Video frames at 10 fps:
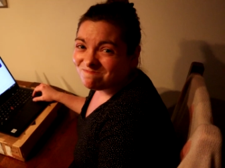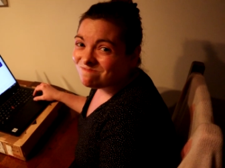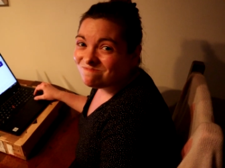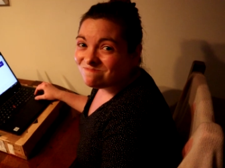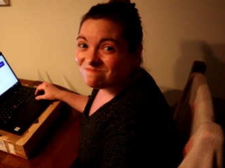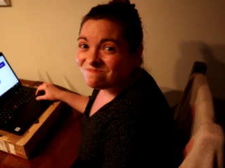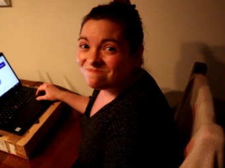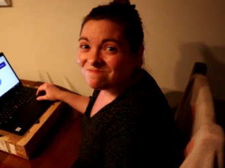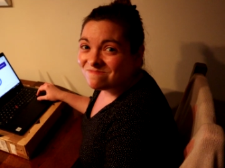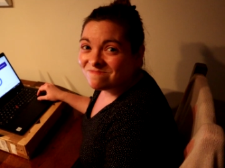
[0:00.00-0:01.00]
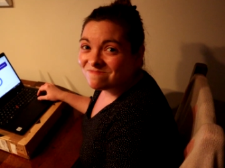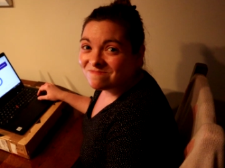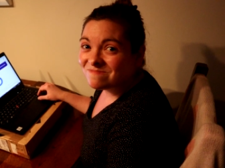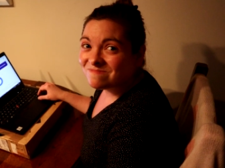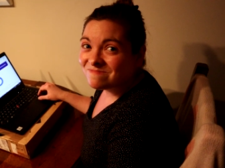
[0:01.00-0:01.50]
Mm.
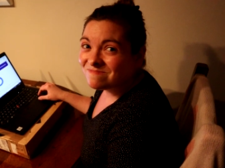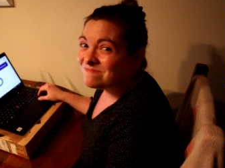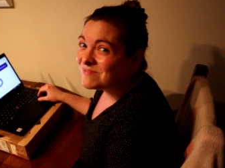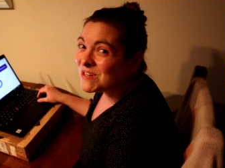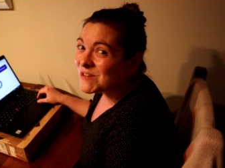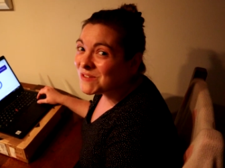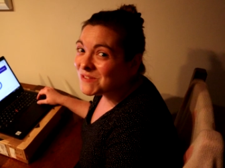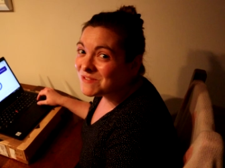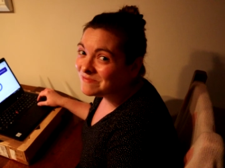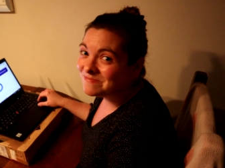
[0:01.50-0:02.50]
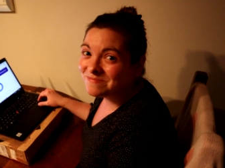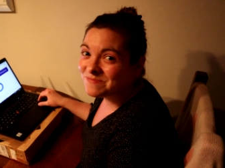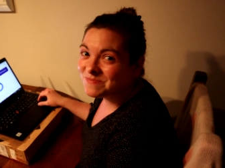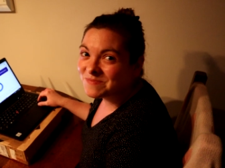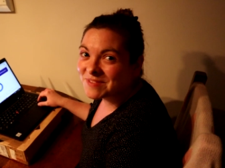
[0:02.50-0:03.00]
No? No. So if
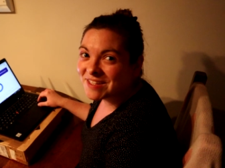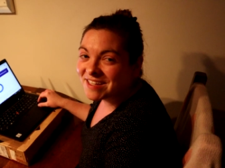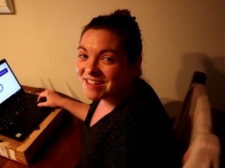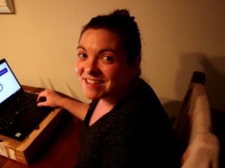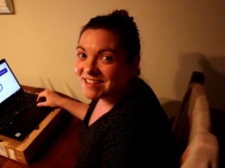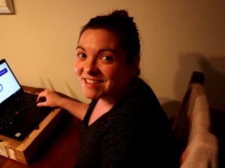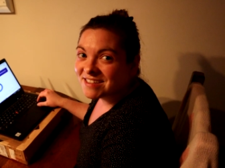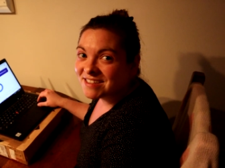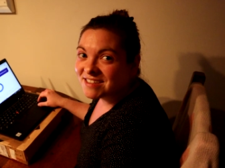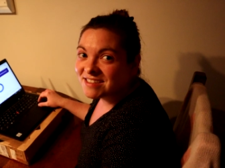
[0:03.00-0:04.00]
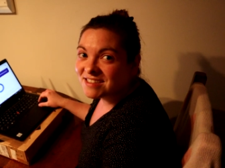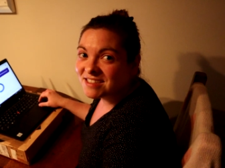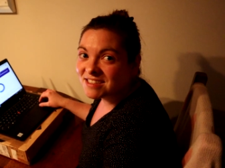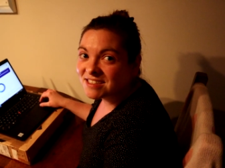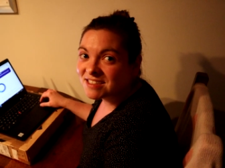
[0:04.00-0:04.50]
they were on the tier list, they'd go in the
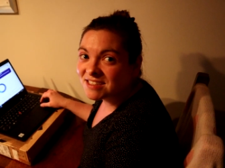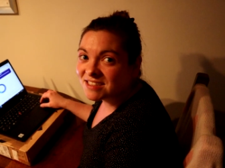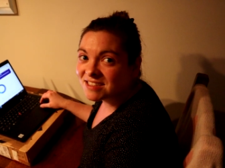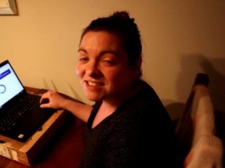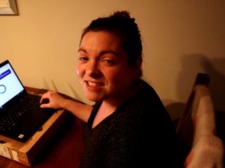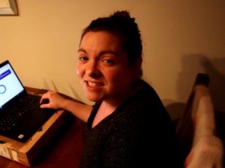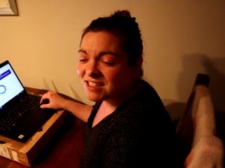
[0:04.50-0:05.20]
which tier?